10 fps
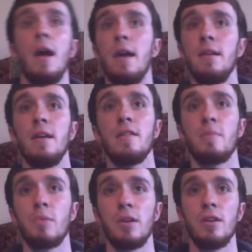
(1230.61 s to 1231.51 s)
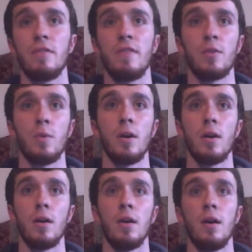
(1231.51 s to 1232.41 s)
And he has a pretty good effect
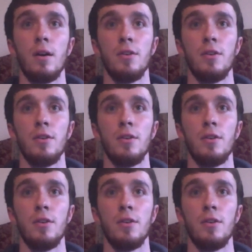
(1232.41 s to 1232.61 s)
where